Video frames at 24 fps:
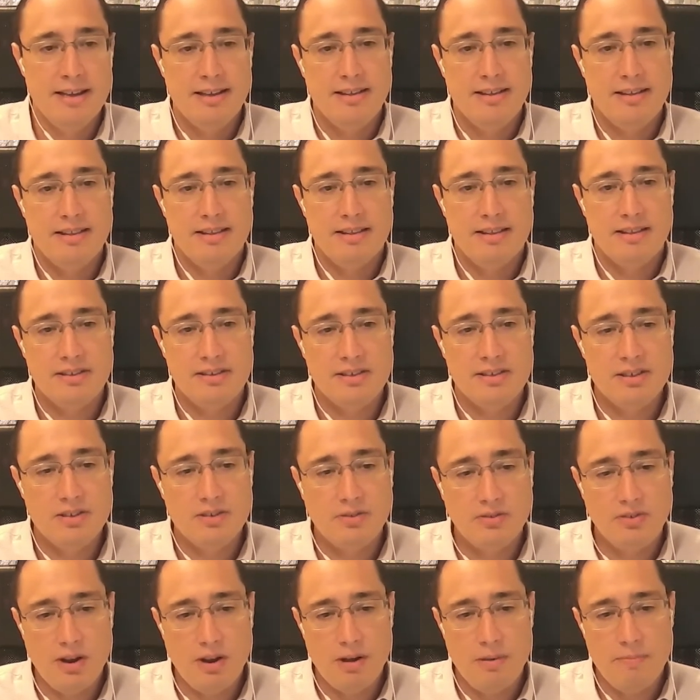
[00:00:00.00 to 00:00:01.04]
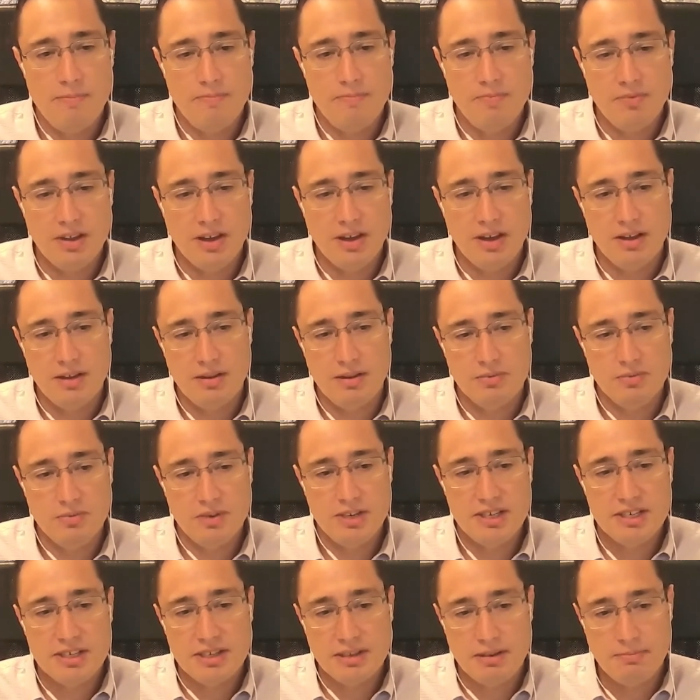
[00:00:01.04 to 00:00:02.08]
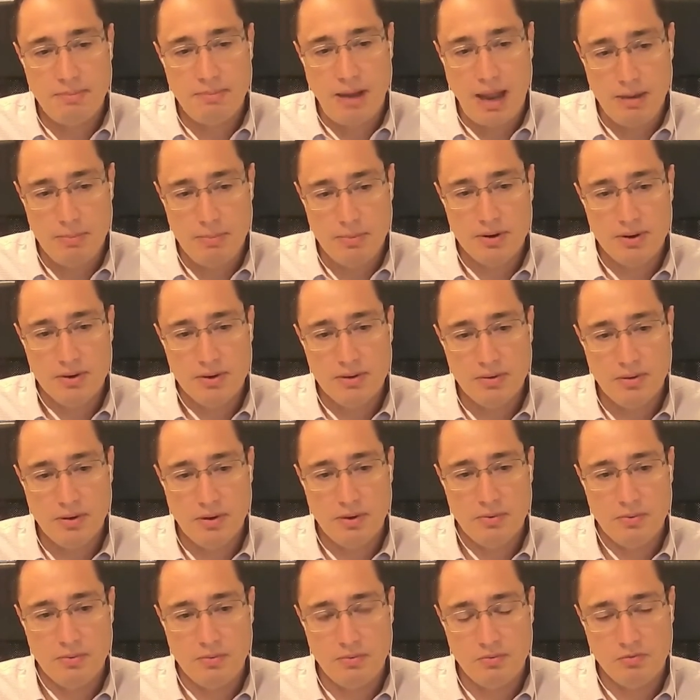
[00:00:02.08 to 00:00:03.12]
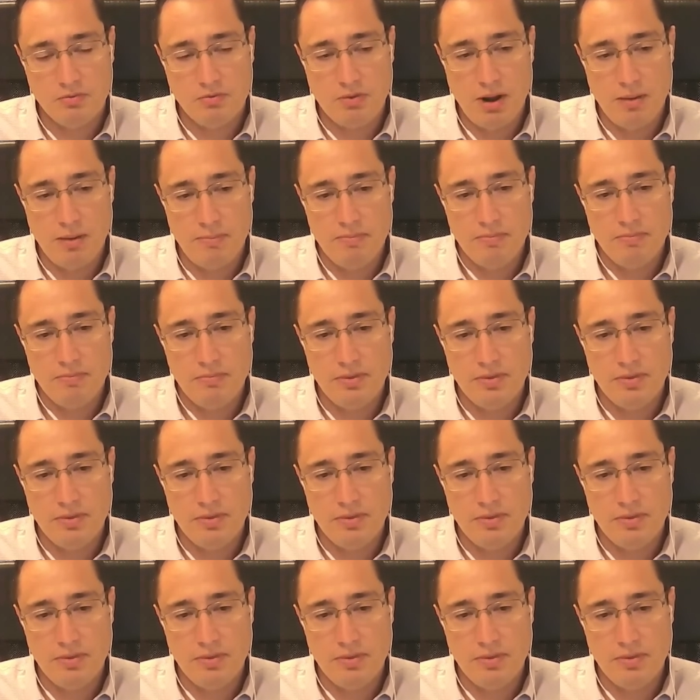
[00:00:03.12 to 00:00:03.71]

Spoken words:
This is from a recent paper from the